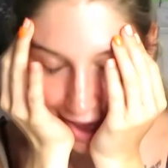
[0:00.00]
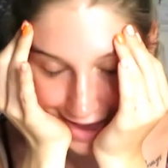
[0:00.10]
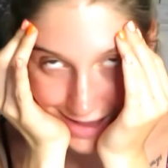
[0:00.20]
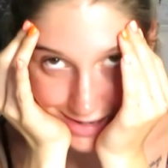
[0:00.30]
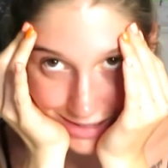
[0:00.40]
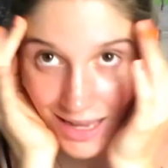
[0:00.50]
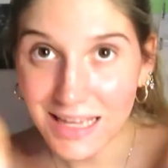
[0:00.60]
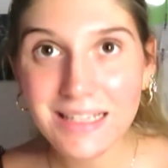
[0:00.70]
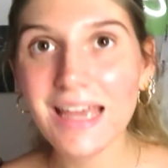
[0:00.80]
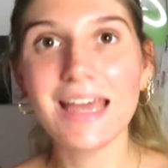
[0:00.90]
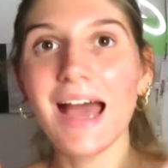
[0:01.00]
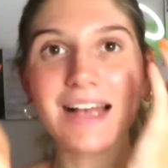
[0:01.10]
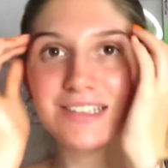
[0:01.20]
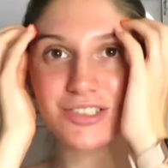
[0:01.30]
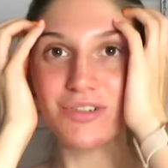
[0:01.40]
and it, it
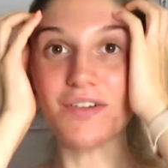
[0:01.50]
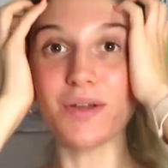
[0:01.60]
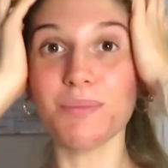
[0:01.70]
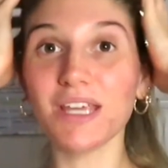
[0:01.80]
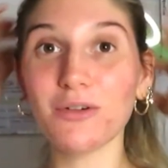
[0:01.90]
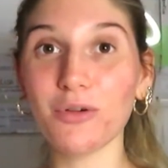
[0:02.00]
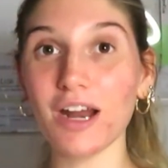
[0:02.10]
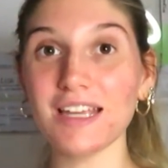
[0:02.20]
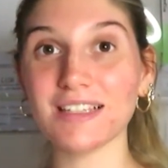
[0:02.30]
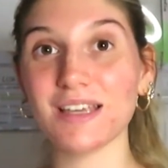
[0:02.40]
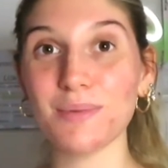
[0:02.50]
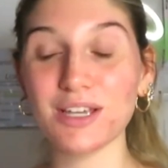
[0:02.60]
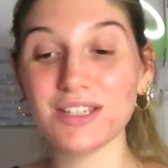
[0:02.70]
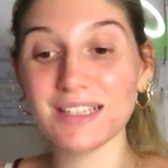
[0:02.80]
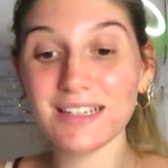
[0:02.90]
has driven me crazy
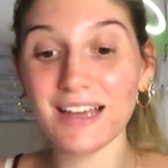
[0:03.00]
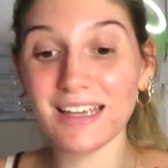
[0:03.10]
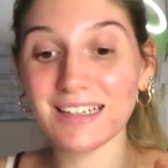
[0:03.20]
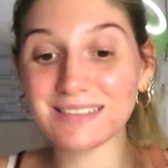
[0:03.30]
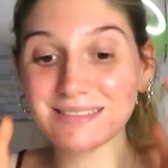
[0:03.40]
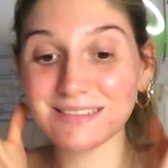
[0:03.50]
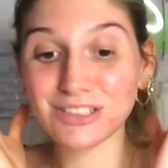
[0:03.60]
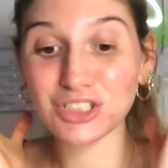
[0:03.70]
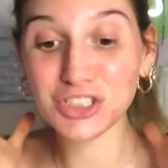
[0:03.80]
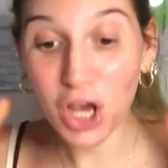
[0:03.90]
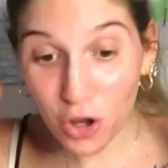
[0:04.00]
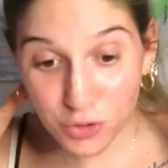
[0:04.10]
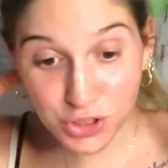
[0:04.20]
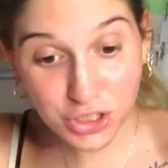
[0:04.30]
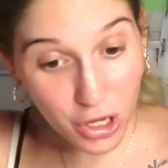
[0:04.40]
because it's like so
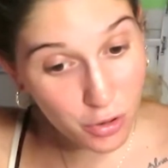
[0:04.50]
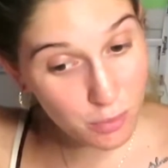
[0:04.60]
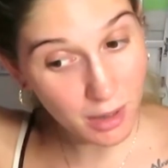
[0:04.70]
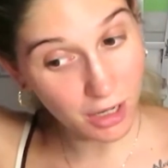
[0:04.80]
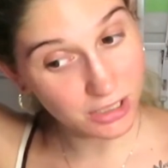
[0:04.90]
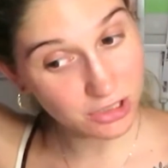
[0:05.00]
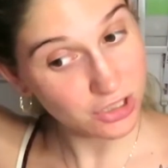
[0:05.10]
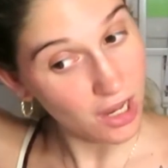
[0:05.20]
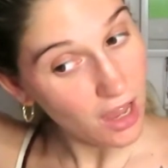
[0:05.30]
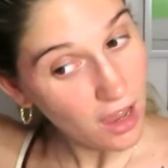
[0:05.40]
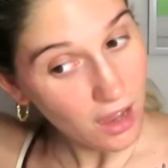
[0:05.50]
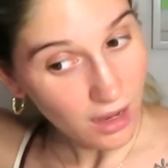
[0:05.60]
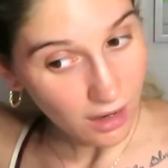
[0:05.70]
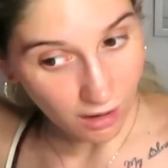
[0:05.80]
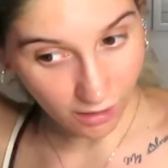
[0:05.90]
so much
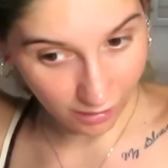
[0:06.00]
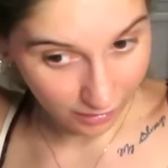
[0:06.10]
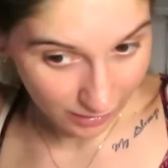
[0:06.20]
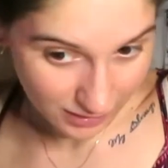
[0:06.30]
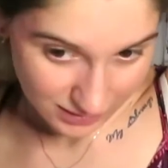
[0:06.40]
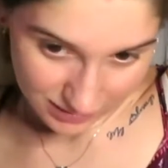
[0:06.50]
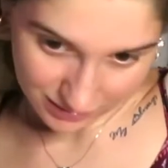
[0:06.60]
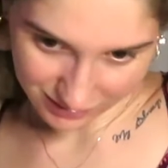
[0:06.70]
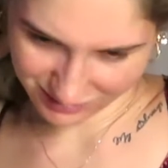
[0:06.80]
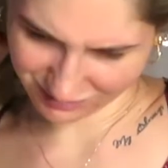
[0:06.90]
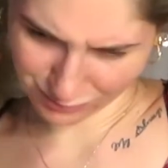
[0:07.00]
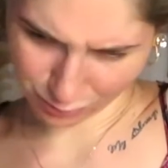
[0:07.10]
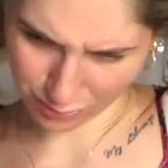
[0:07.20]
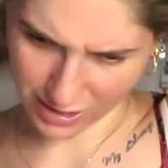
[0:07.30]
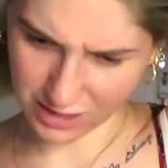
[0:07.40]
oh
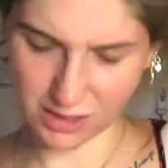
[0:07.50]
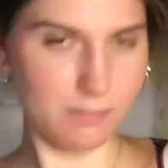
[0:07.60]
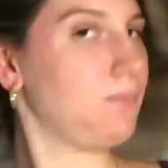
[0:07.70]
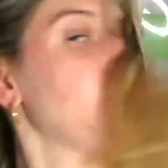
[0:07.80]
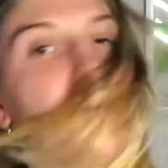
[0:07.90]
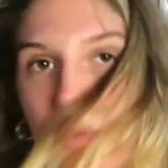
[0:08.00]
wait now